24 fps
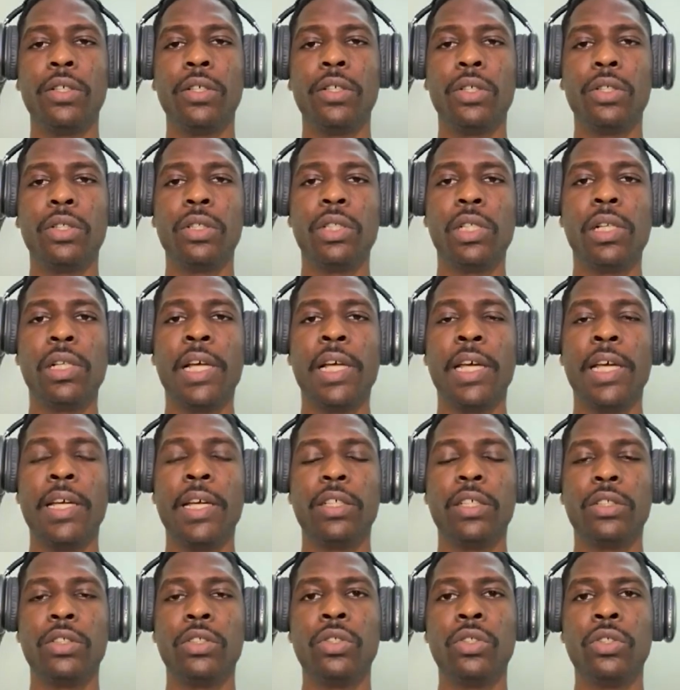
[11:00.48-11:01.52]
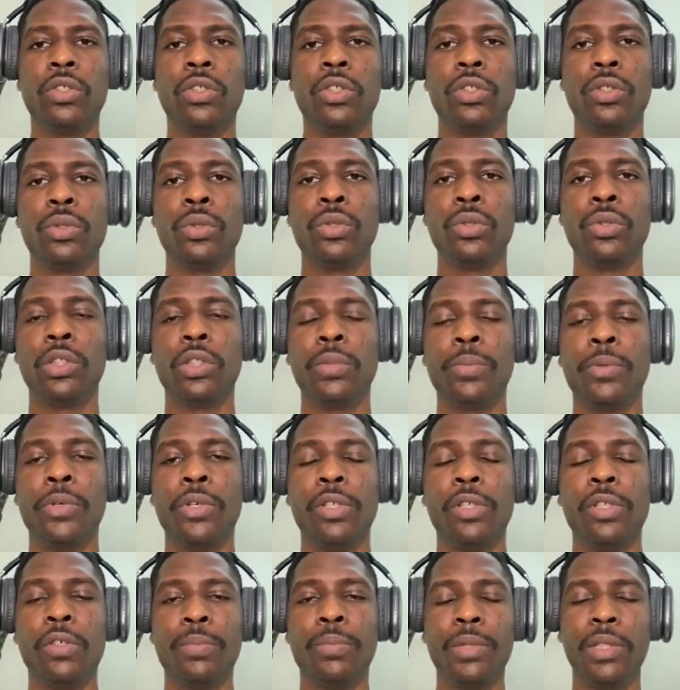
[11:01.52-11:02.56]
the likes, just to spoil your
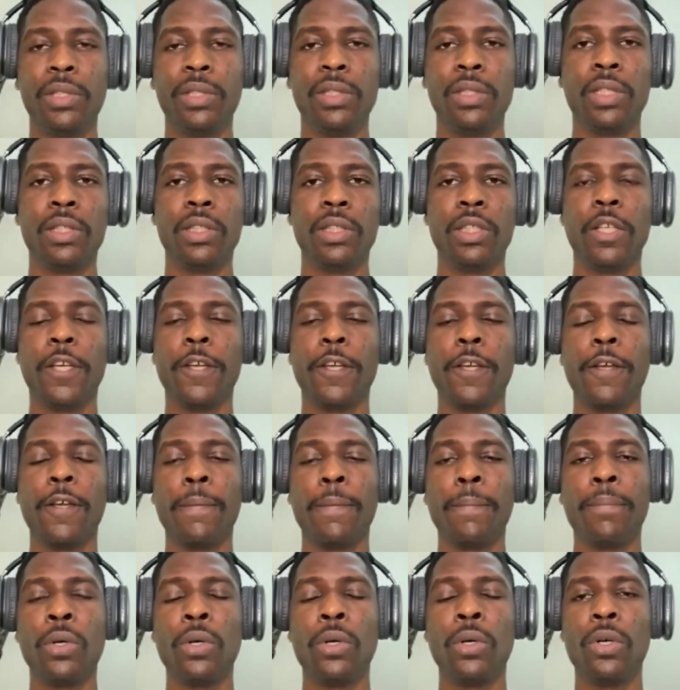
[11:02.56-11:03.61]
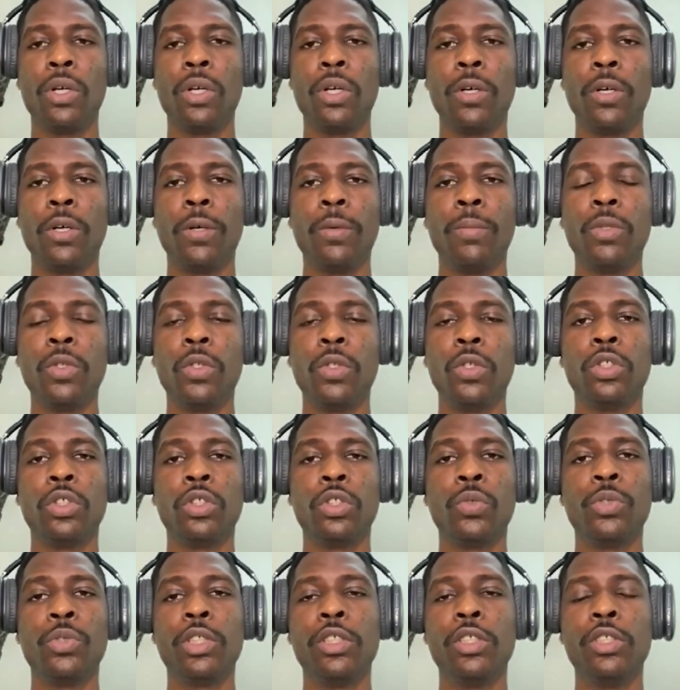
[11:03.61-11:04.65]
business. But so with
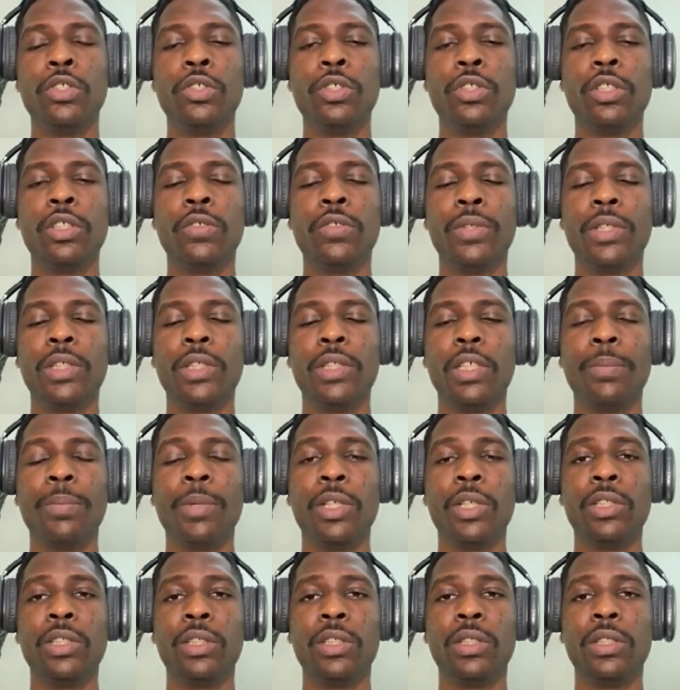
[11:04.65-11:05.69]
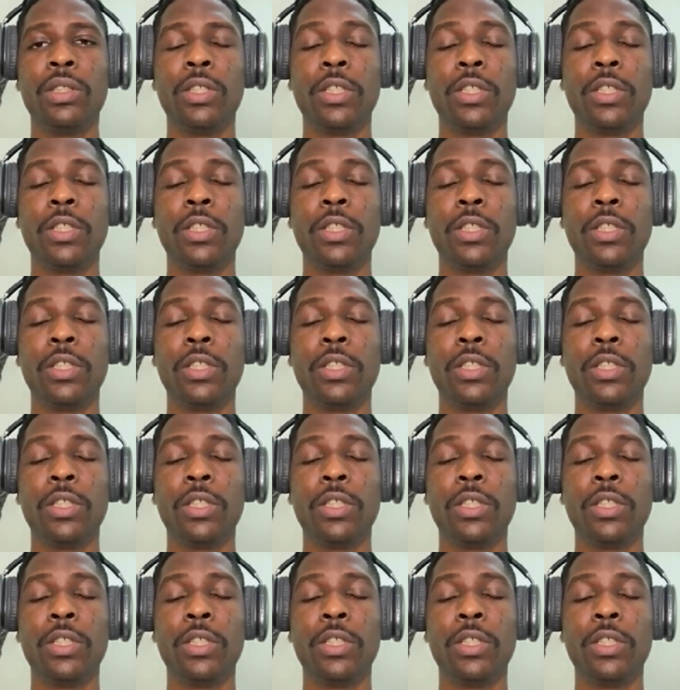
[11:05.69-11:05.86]
the new innovative emerging